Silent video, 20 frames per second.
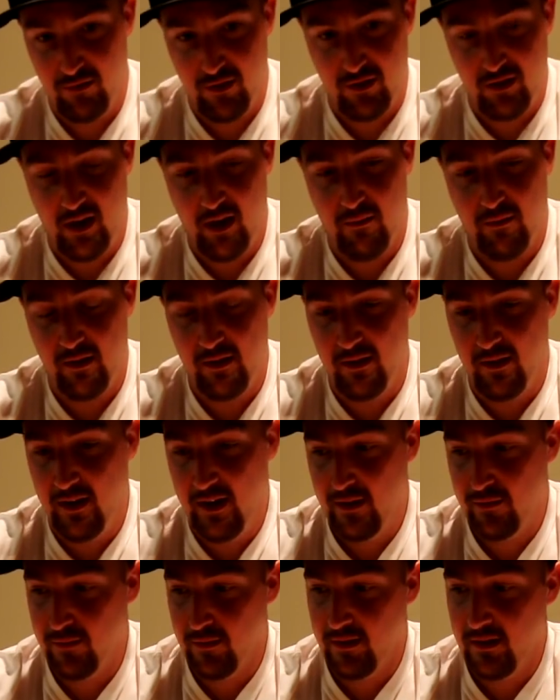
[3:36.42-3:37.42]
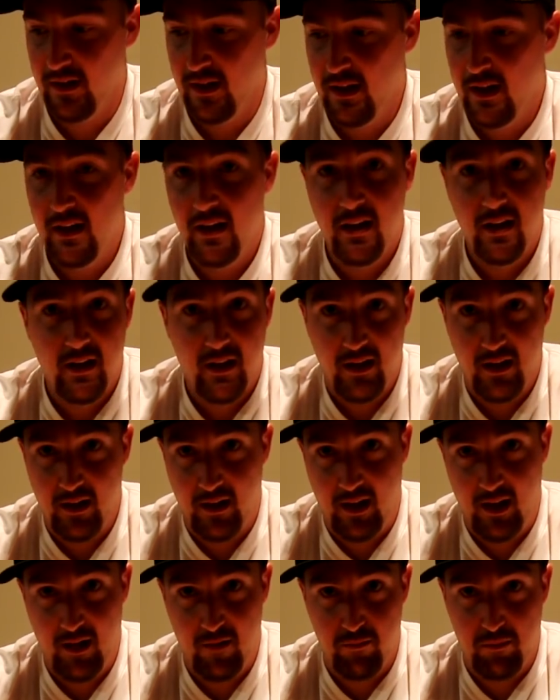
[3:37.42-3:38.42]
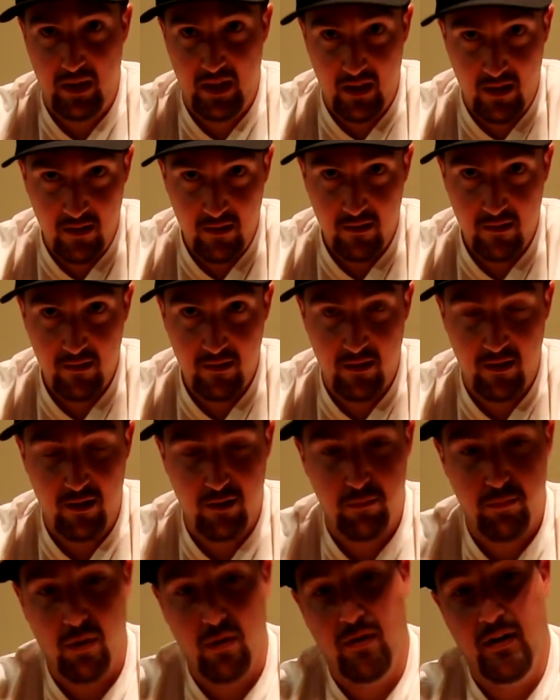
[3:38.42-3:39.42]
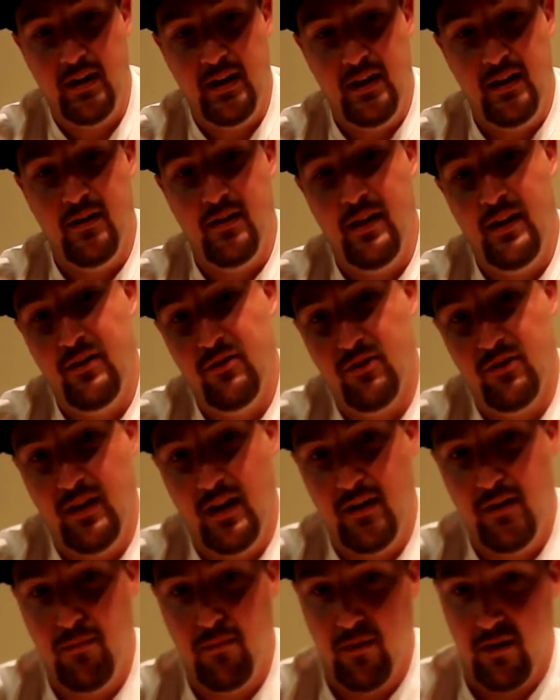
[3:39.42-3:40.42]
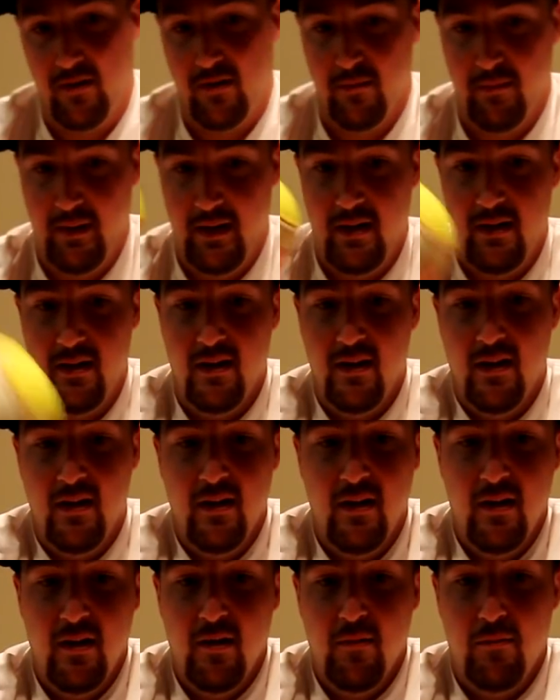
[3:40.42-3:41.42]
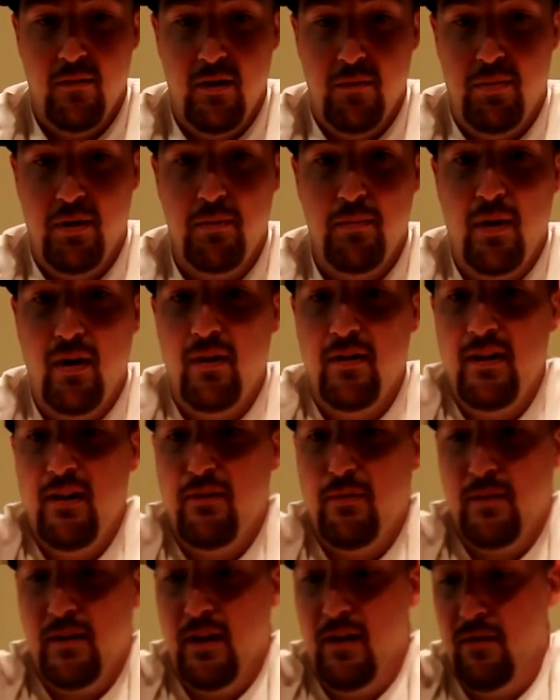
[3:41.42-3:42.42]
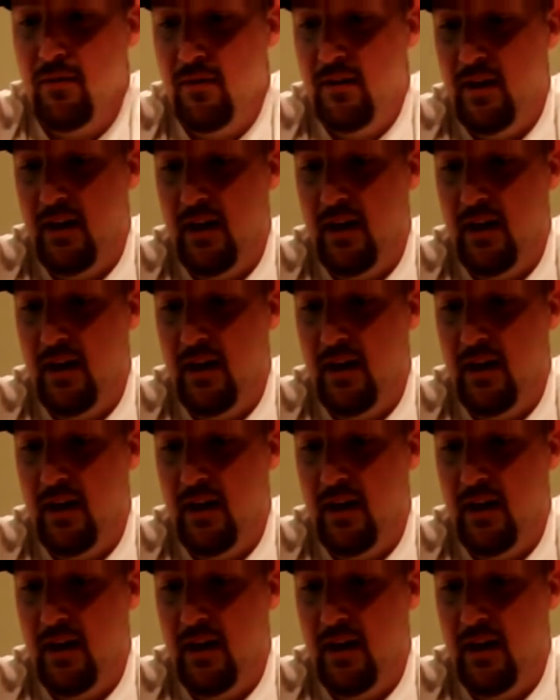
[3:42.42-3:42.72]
just covered in the last one, can be, you know, broken in and just how you want it to be. But you put a ball in this one though,